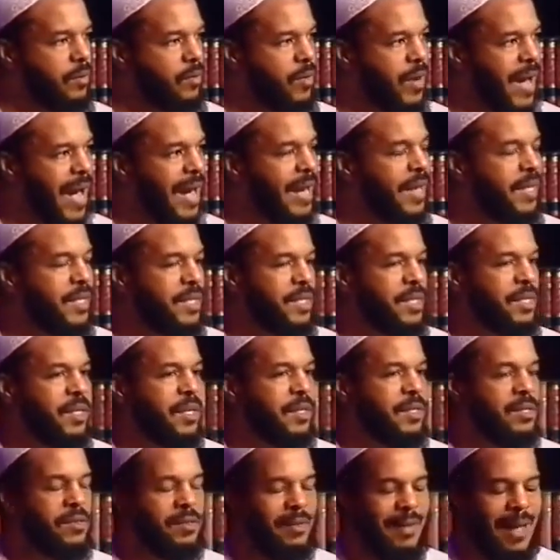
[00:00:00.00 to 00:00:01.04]
reality
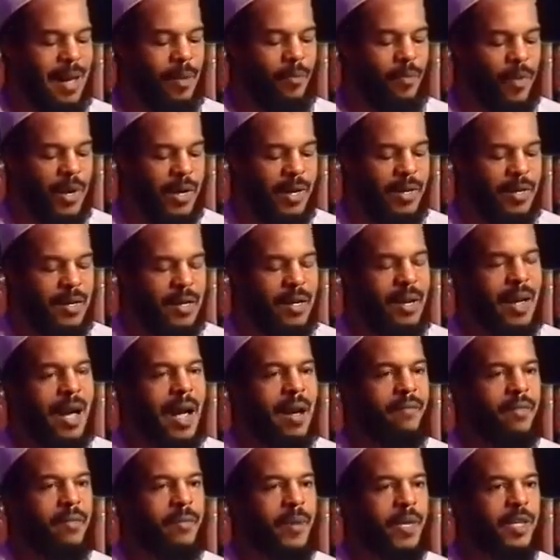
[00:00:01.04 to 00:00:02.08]
that Islam really did
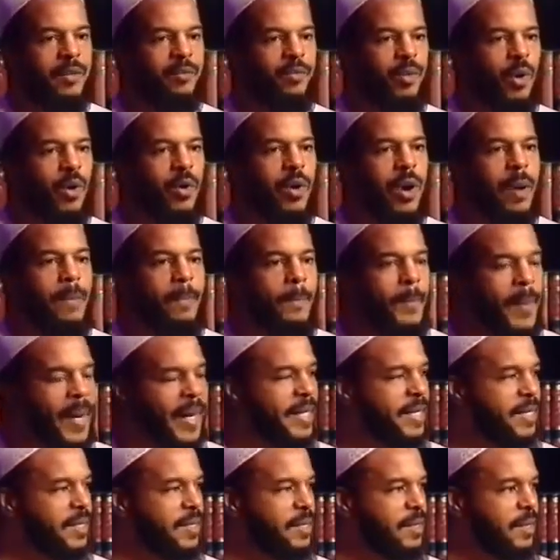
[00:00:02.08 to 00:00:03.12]
have the best program.
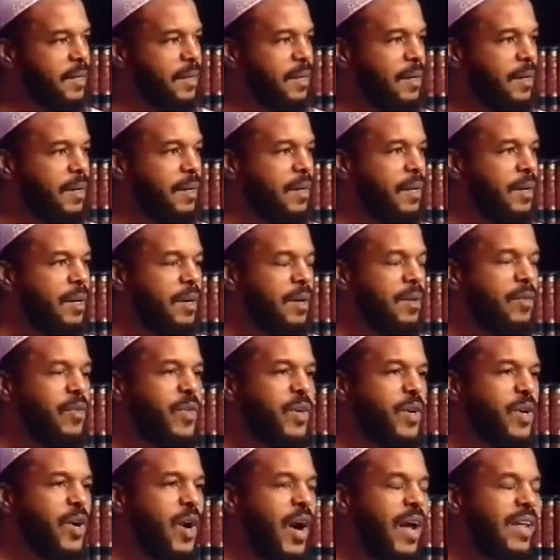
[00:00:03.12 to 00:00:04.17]
But
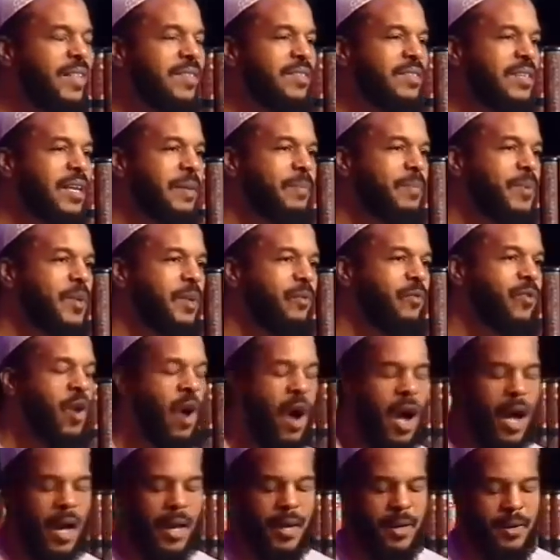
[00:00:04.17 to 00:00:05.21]
the concept of
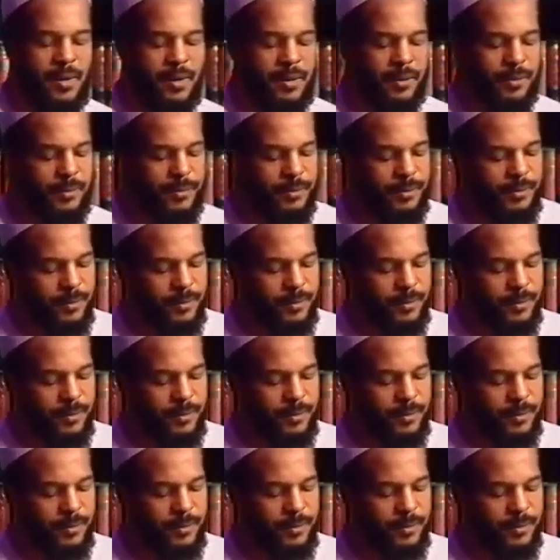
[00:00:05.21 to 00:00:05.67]
God